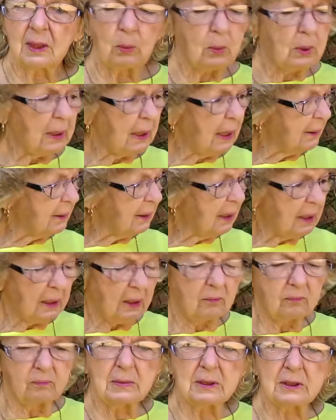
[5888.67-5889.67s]
Well, I got
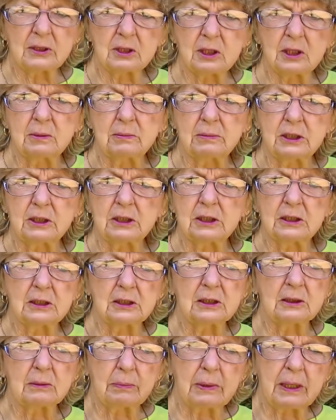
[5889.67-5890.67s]
off my subject a
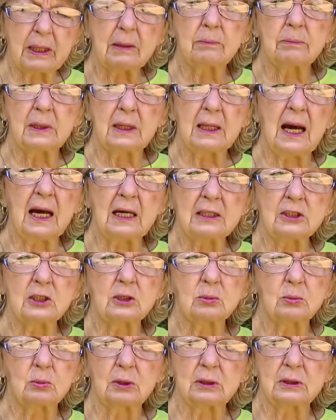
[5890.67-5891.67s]
little bit, but I
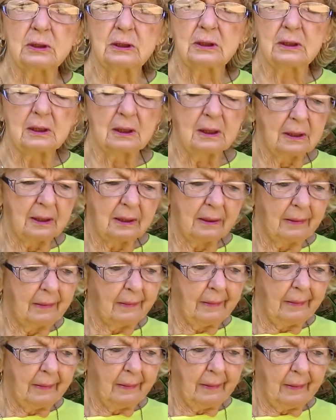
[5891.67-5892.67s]
just wanted
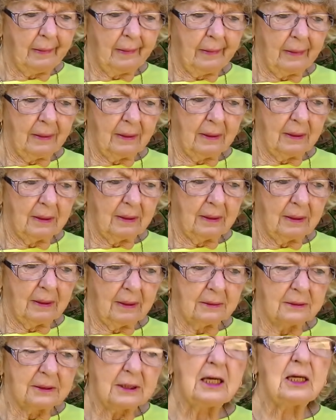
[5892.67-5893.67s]
to
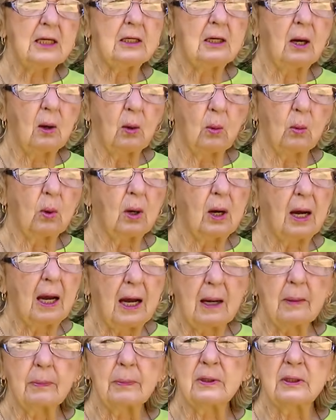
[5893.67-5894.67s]
tell y'all what
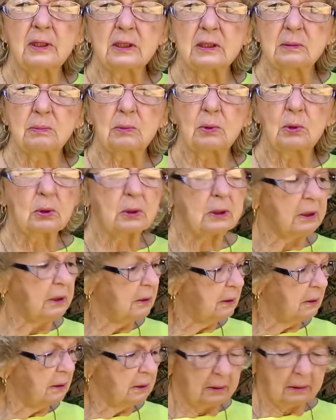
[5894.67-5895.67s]
happened this morning.
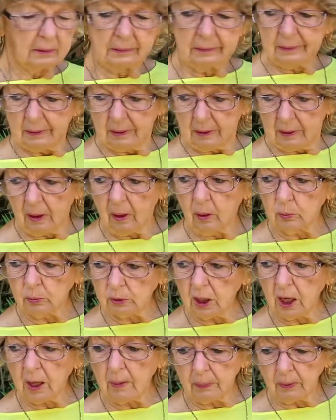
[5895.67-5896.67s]
On
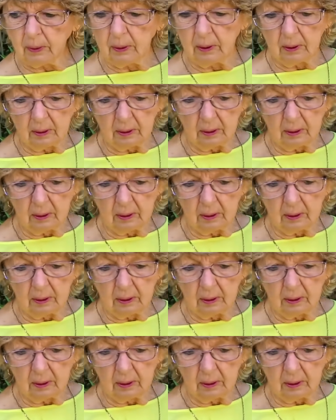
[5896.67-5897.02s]
top of